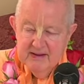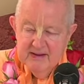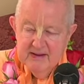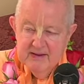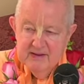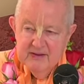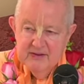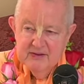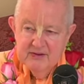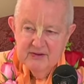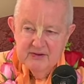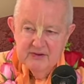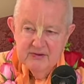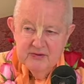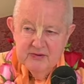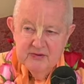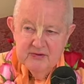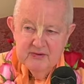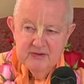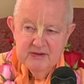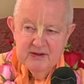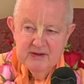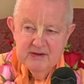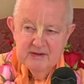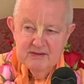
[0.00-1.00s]
The two
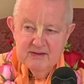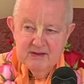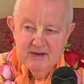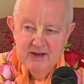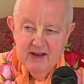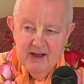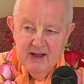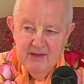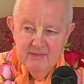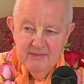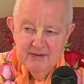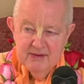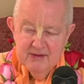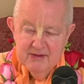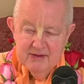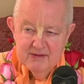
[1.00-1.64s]
things that happen is